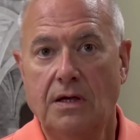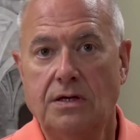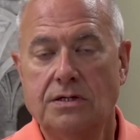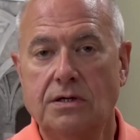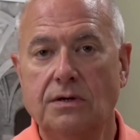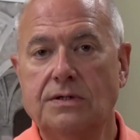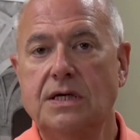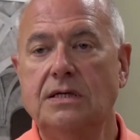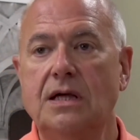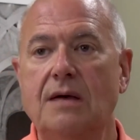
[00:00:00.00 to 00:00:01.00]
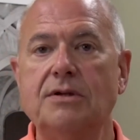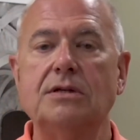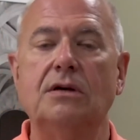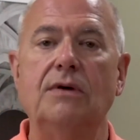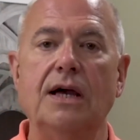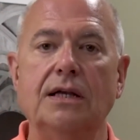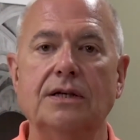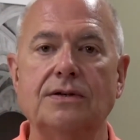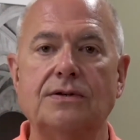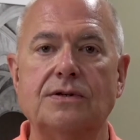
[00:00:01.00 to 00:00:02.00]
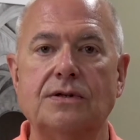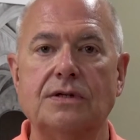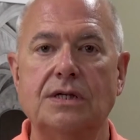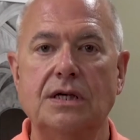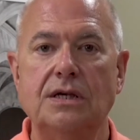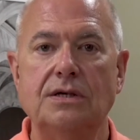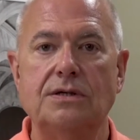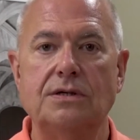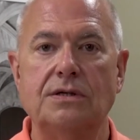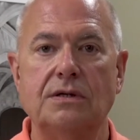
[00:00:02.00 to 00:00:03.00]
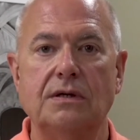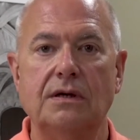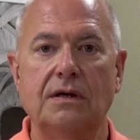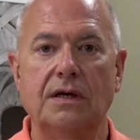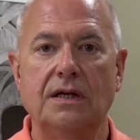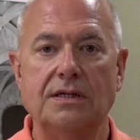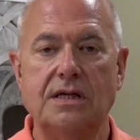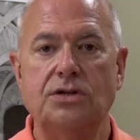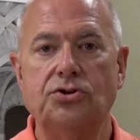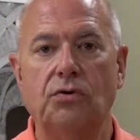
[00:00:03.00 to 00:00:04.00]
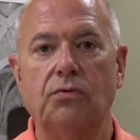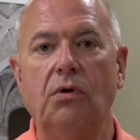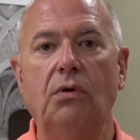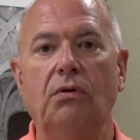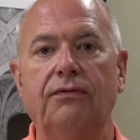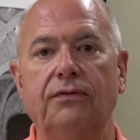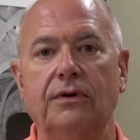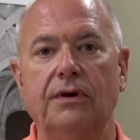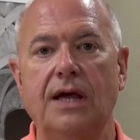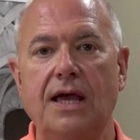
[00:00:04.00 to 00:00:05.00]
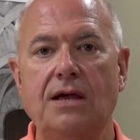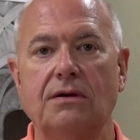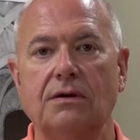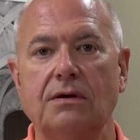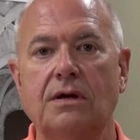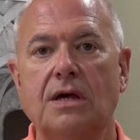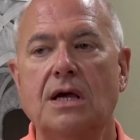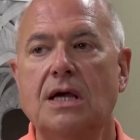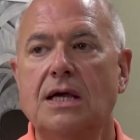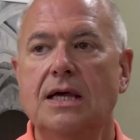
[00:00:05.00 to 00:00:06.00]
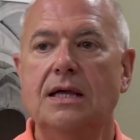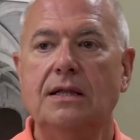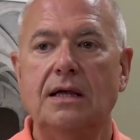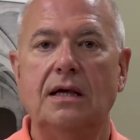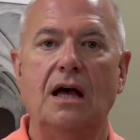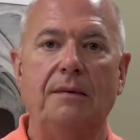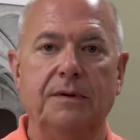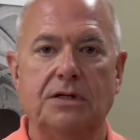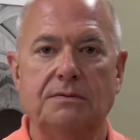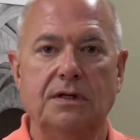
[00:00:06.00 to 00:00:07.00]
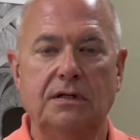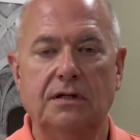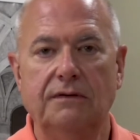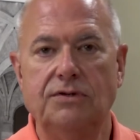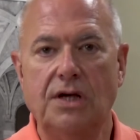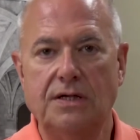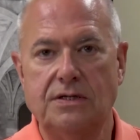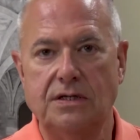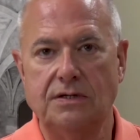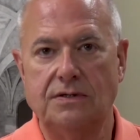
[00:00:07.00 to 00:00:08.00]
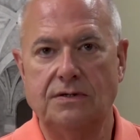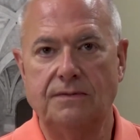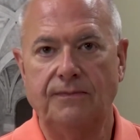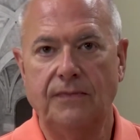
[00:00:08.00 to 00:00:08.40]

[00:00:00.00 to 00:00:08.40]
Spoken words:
So St. Thomas Aquinas sees an essential role for anger in the accomplishment of justice.